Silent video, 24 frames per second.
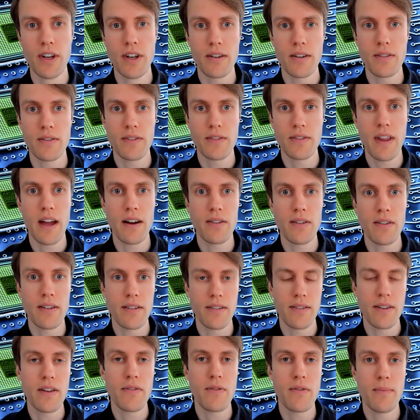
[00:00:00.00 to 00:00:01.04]
because
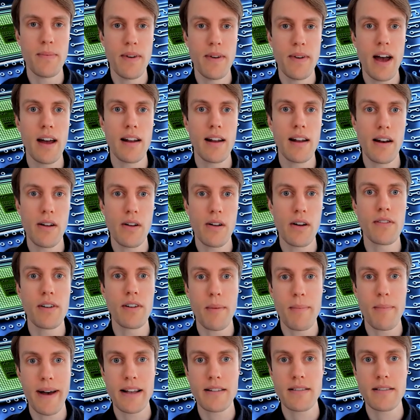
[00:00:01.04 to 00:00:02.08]
there, if you add a lot of
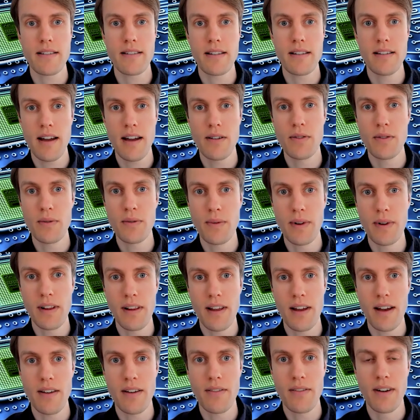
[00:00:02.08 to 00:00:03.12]
capacity there, you will
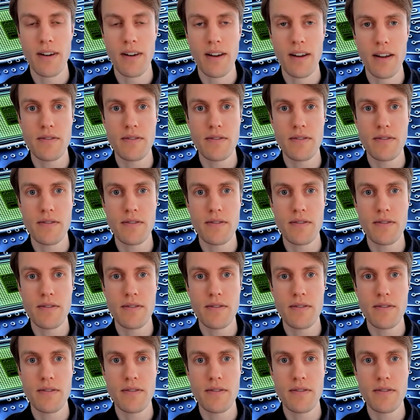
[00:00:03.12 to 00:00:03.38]
have